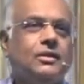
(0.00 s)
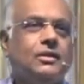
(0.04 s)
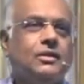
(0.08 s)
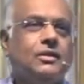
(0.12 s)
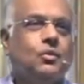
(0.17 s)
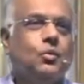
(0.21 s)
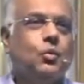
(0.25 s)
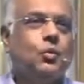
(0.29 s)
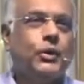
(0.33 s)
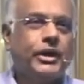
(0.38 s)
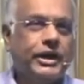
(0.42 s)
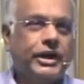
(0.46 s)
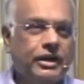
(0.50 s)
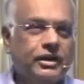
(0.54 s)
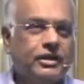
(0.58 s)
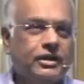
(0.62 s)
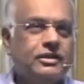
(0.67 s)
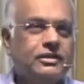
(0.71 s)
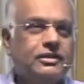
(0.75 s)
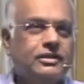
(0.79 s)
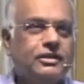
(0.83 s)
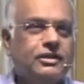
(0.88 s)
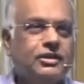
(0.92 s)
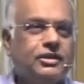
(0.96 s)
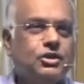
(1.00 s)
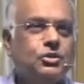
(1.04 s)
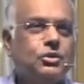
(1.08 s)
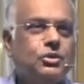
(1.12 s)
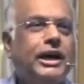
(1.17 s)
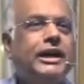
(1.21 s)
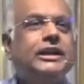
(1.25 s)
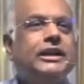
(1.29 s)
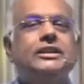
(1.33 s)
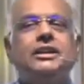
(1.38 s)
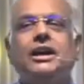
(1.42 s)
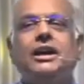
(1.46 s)
we
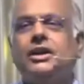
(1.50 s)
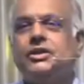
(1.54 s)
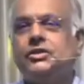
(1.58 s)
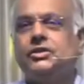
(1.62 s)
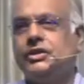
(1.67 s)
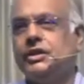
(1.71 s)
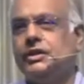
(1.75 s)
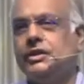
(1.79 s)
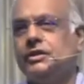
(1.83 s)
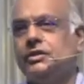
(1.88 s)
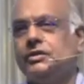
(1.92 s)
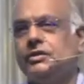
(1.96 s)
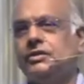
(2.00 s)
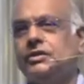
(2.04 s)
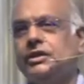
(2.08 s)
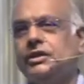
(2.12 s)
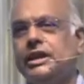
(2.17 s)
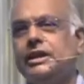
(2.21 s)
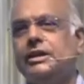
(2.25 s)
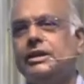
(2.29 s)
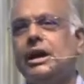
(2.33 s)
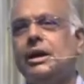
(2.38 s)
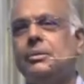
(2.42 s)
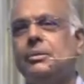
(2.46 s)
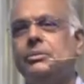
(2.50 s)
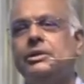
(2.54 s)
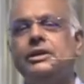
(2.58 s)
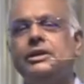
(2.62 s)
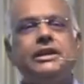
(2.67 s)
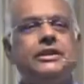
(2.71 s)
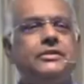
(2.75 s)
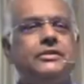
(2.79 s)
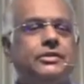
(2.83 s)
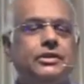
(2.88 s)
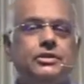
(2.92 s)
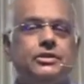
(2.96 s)
unite ourselves in our
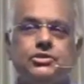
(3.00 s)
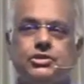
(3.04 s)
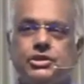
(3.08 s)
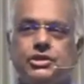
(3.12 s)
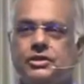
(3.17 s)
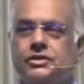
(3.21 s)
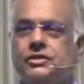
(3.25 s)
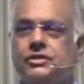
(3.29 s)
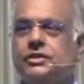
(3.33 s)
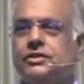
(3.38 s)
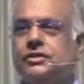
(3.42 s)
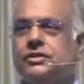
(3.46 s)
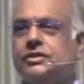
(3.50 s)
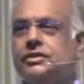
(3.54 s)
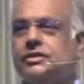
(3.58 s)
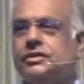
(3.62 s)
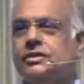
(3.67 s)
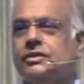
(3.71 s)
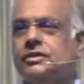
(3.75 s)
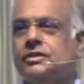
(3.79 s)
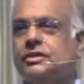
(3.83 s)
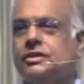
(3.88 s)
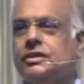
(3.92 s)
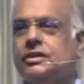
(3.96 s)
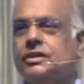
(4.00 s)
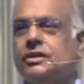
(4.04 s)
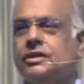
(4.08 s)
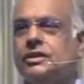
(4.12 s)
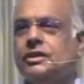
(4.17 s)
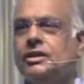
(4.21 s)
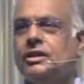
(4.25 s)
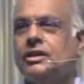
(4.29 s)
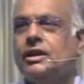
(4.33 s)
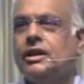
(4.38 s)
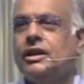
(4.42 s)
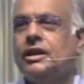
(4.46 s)
belief in Jesus.
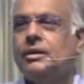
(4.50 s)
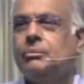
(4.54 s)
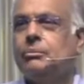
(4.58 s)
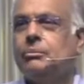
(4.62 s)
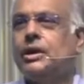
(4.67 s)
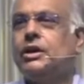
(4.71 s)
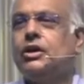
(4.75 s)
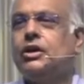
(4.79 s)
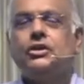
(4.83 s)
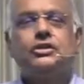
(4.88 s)
Because